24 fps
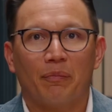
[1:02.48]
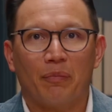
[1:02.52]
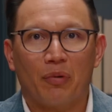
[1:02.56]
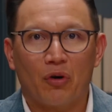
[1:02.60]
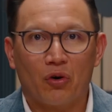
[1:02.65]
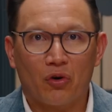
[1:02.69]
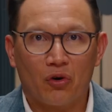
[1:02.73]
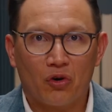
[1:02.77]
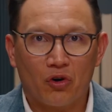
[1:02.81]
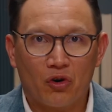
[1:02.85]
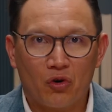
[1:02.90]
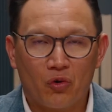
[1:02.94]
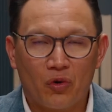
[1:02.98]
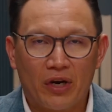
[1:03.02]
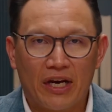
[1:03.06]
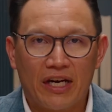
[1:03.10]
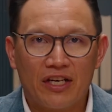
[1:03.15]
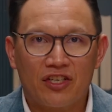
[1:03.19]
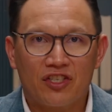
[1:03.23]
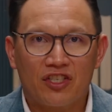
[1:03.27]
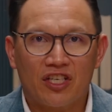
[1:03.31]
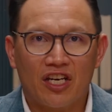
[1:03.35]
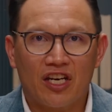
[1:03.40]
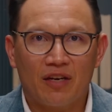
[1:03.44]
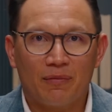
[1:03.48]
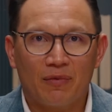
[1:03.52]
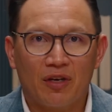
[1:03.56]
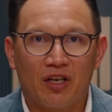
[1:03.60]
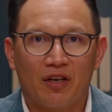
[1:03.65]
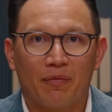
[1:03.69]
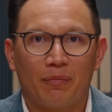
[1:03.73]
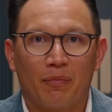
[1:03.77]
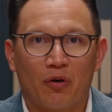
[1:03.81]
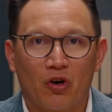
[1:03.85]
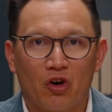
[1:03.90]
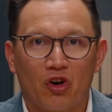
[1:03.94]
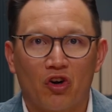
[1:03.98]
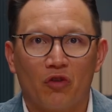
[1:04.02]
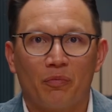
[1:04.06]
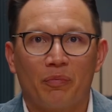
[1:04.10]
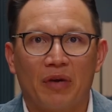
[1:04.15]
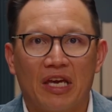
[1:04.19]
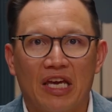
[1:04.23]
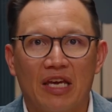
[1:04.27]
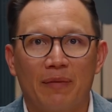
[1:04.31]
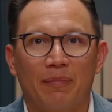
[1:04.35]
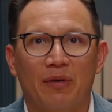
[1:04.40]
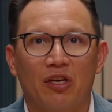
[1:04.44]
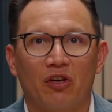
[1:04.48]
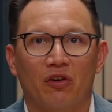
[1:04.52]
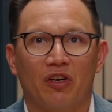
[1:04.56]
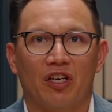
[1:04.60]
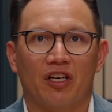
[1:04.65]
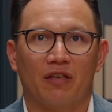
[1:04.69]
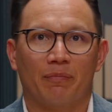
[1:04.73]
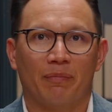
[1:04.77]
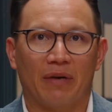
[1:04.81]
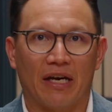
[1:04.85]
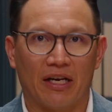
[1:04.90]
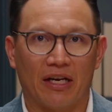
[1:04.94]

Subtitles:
per wage statement, per pay period